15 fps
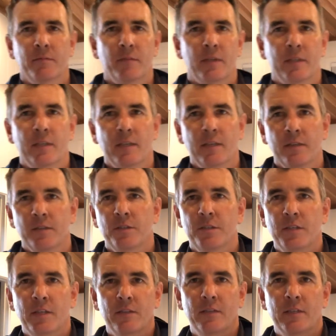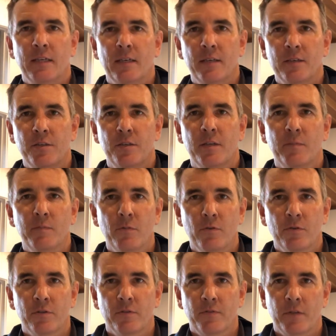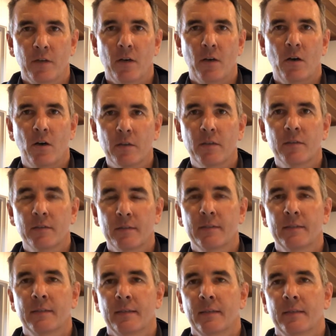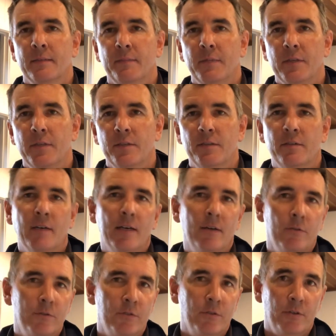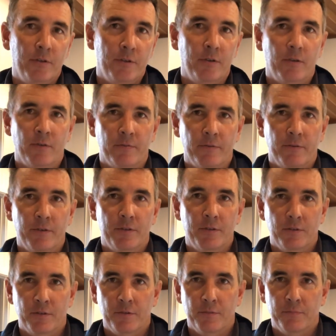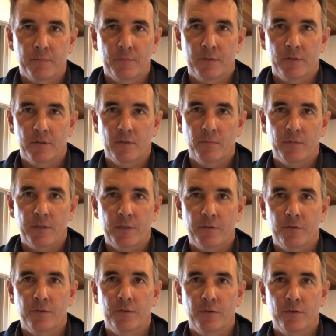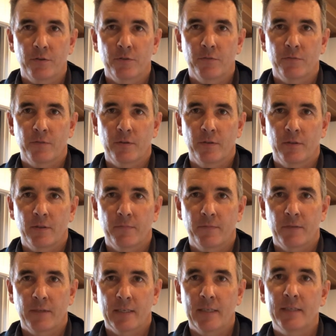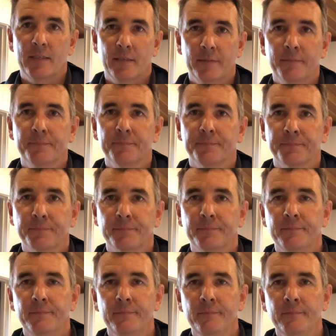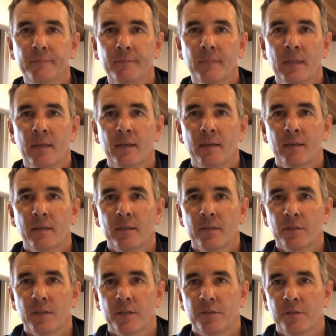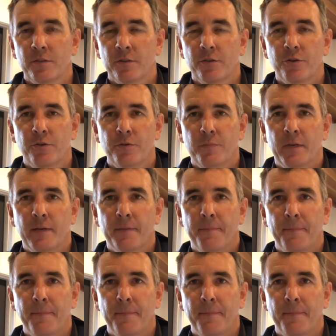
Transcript: tend to suggest air conditioning more just for the hot, because there are alternate off-grid systems that we do use for heating, such as the Truma